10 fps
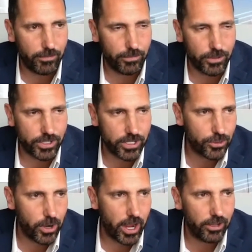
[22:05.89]
out for a sea
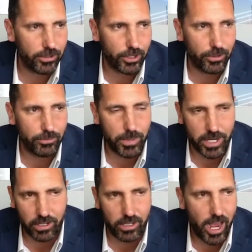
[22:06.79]
trial or go meet
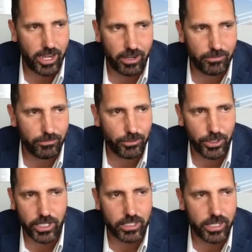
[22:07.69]
a client at a
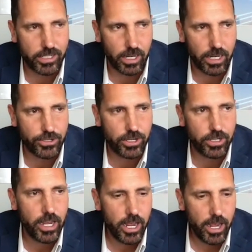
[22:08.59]
really neat destination.